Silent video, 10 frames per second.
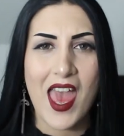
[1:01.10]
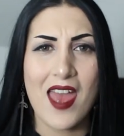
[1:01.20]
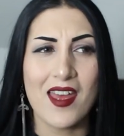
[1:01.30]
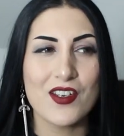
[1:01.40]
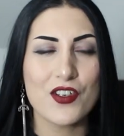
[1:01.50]

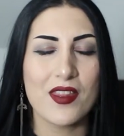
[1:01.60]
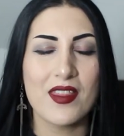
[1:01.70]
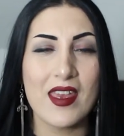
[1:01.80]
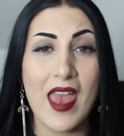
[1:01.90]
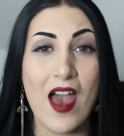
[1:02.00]
and
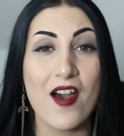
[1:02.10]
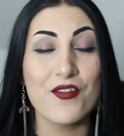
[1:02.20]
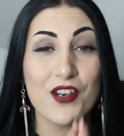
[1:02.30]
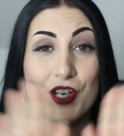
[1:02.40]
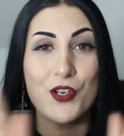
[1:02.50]
they
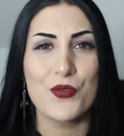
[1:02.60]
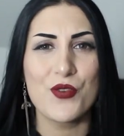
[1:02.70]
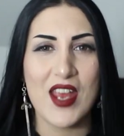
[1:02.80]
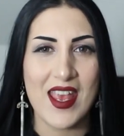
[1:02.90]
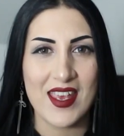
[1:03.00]
have an
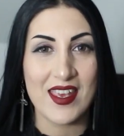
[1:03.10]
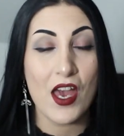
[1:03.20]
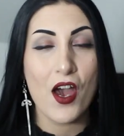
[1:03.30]
array